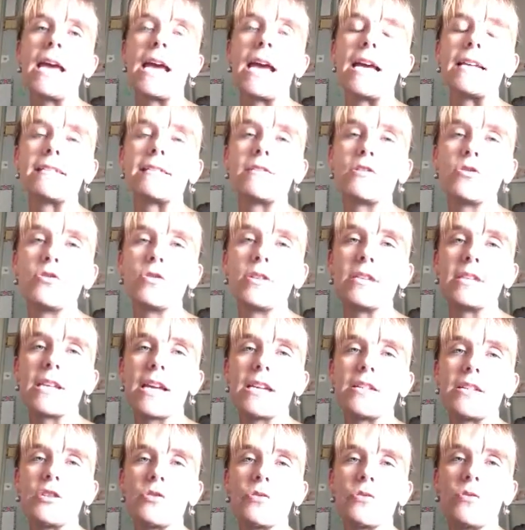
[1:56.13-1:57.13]
As soon as
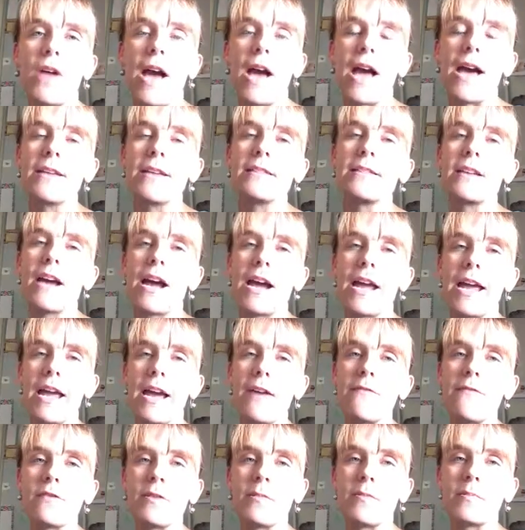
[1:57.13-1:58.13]
I do that, I
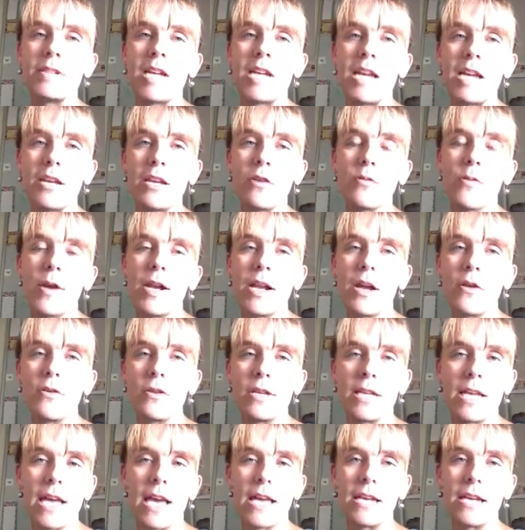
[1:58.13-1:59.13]
have them take it right out
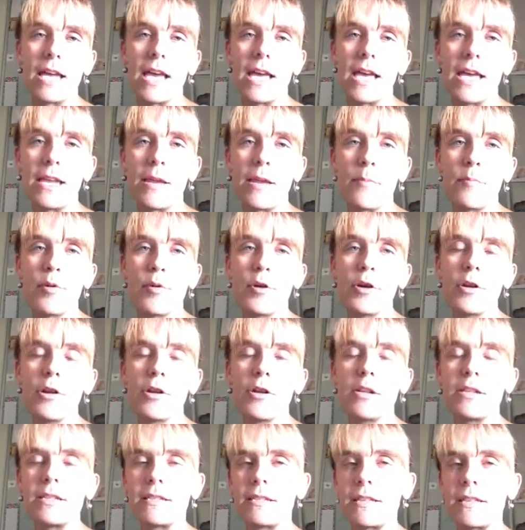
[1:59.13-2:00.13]
again and put
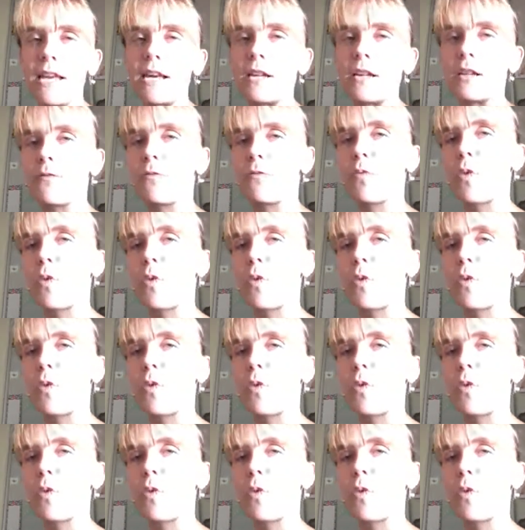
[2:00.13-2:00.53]
on a scale of